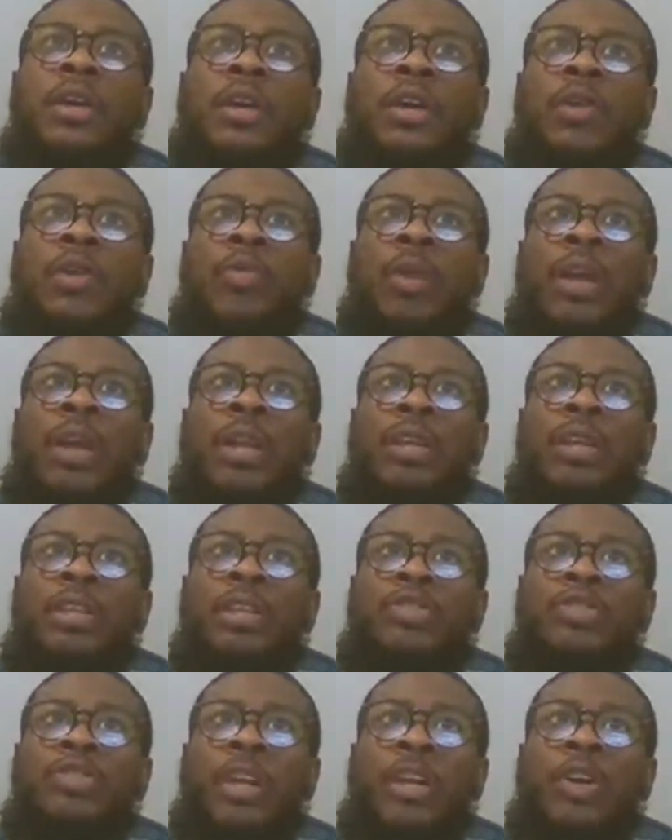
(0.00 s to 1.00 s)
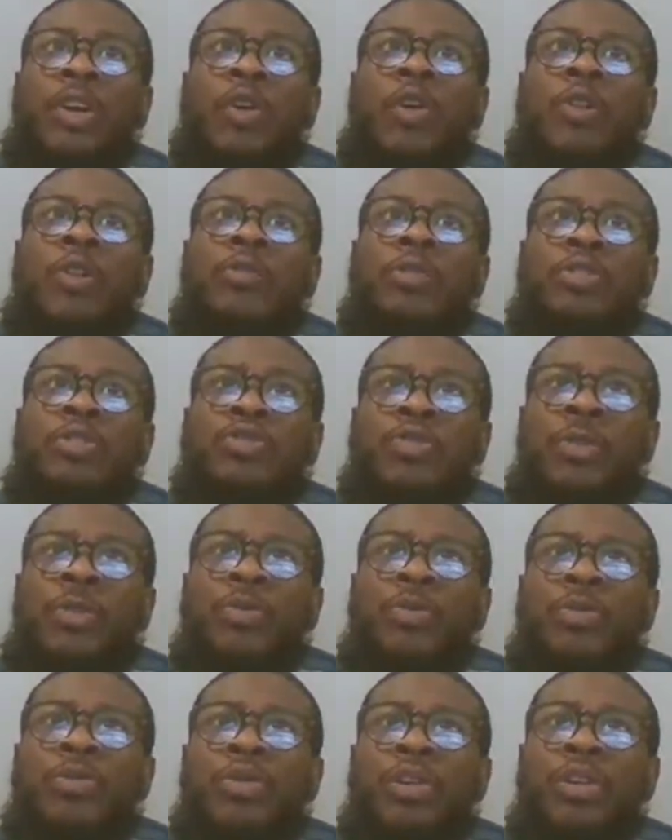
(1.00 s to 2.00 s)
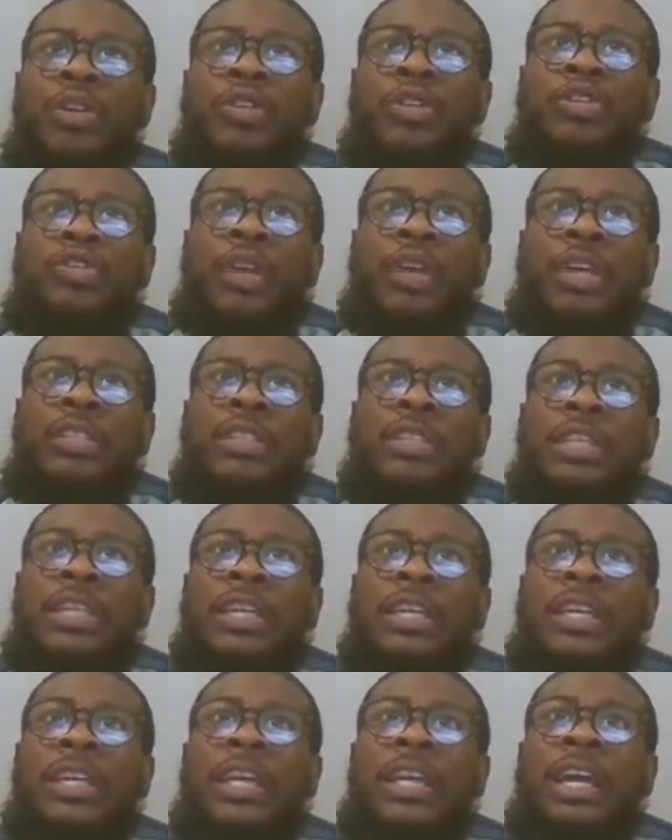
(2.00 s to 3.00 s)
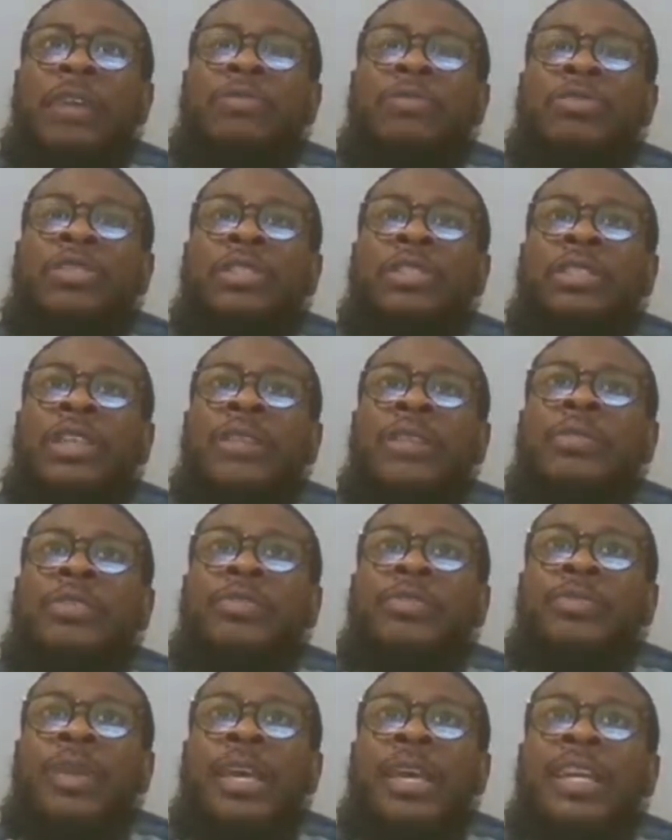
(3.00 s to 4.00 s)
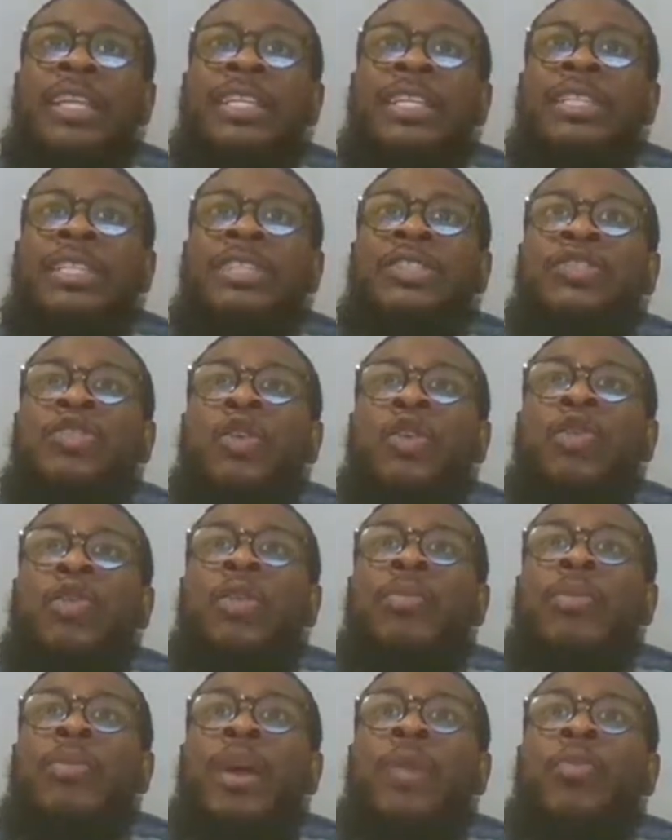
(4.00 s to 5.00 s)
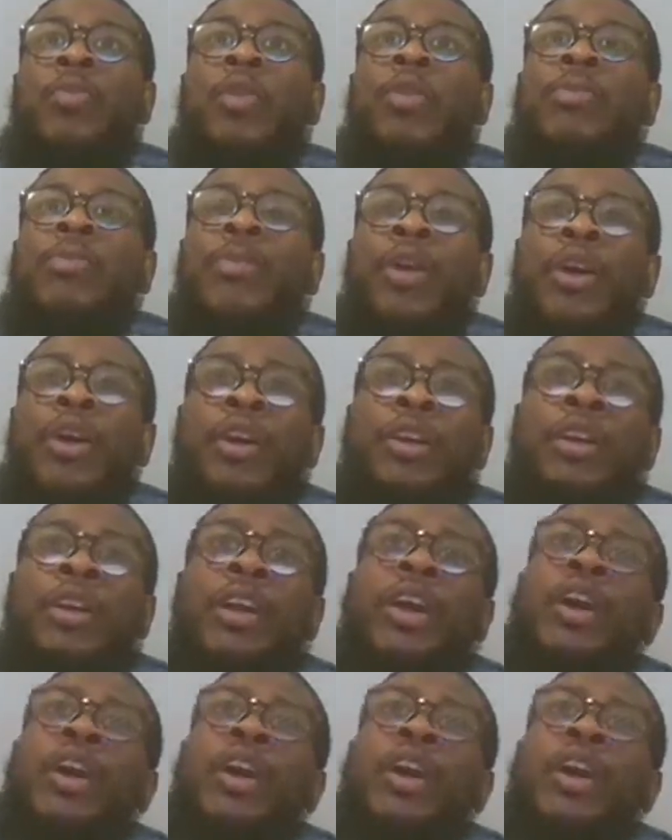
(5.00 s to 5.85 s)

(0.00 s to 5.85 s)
Kawhi Leonard trying to go off the dribble, tries to kick it out to Terrence Mann, and is stolen by Will Barton.